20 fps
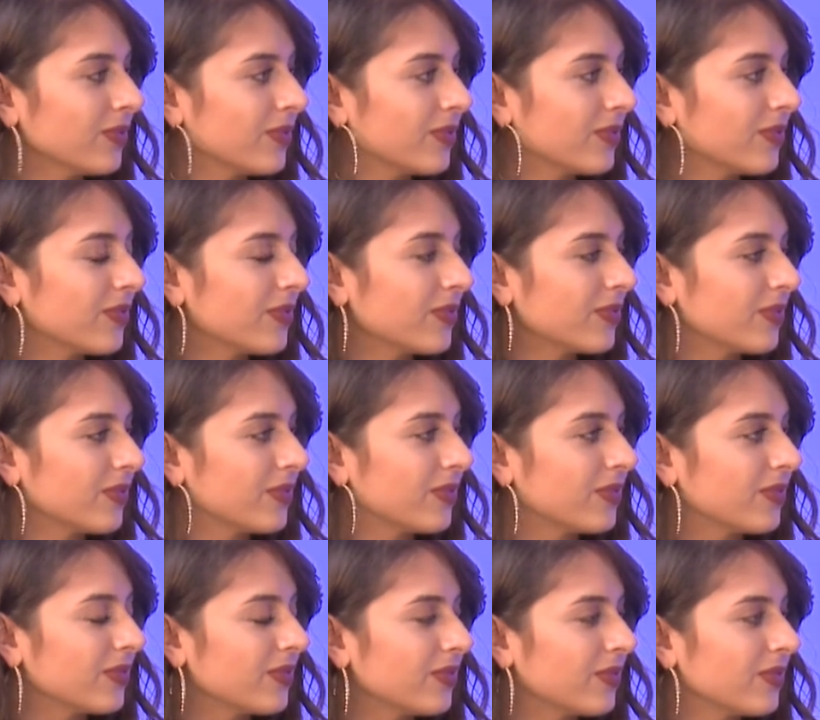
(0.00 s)

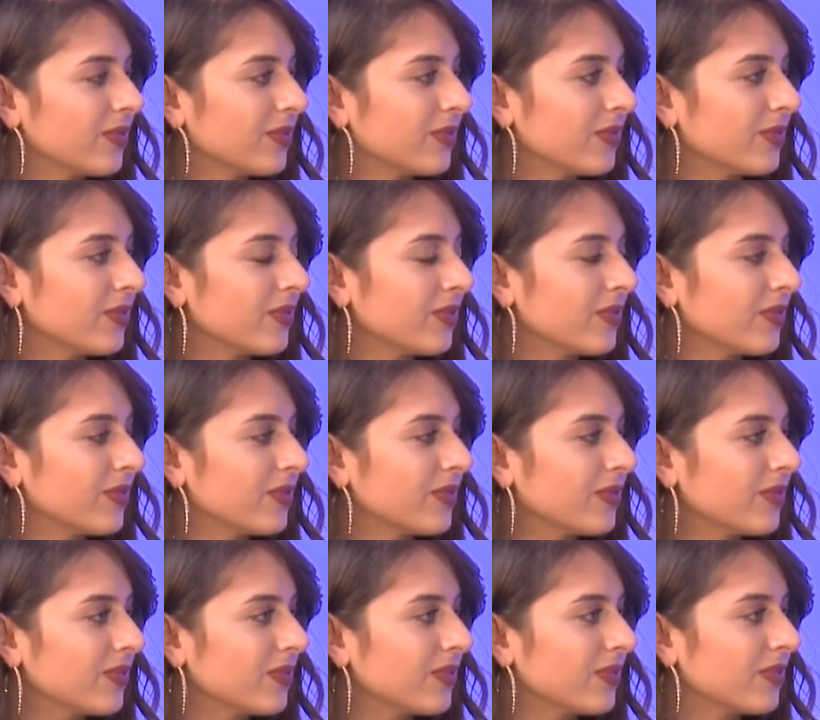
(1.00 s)

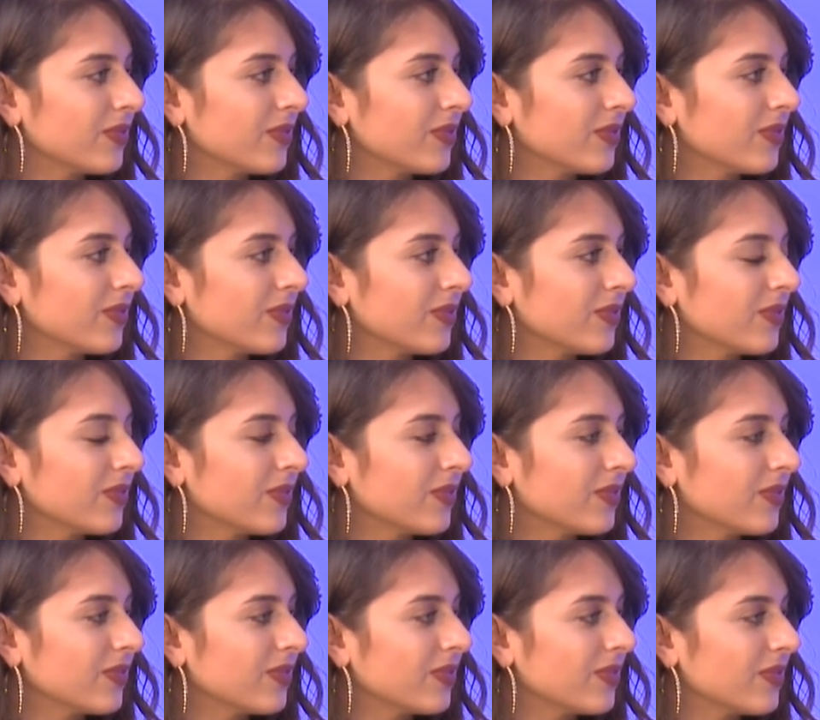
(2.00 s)

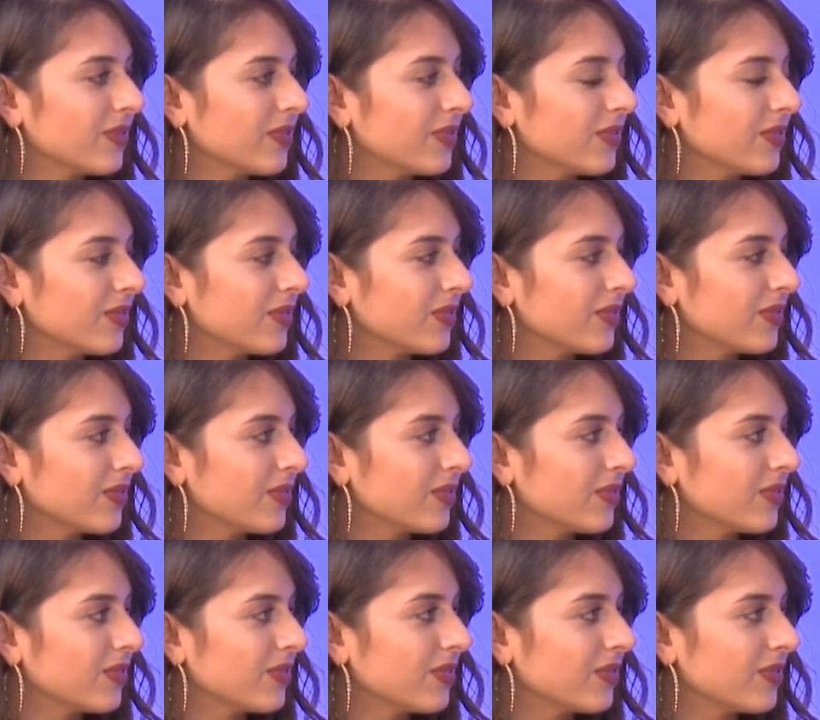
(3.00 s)

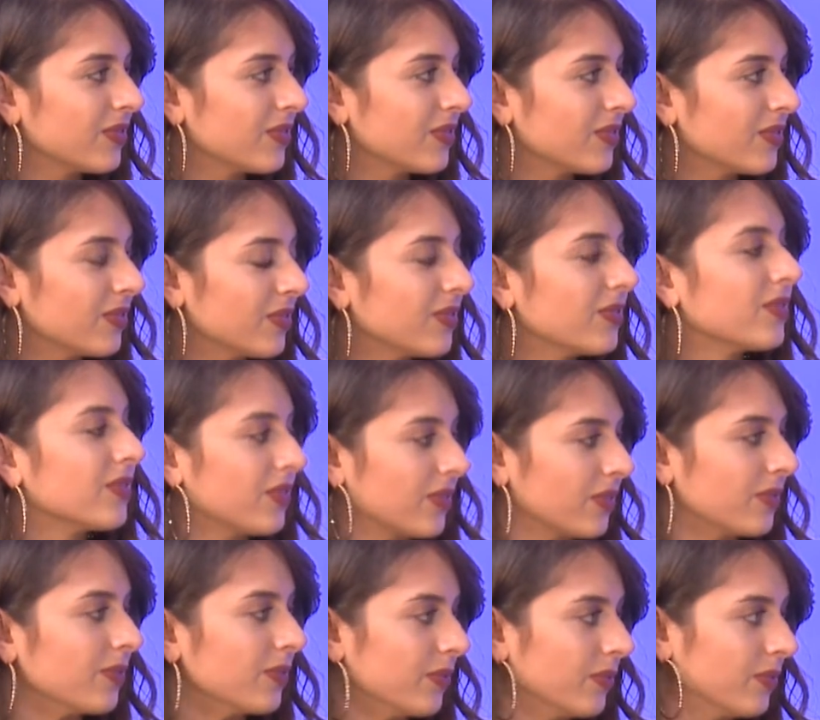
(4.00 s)

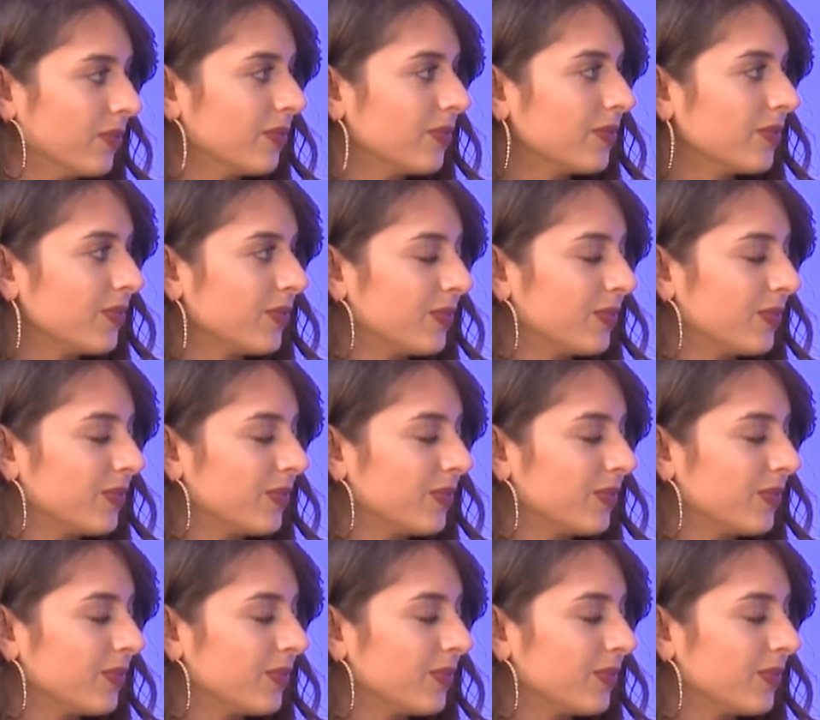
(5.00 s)
No words are spoken by the person on screen.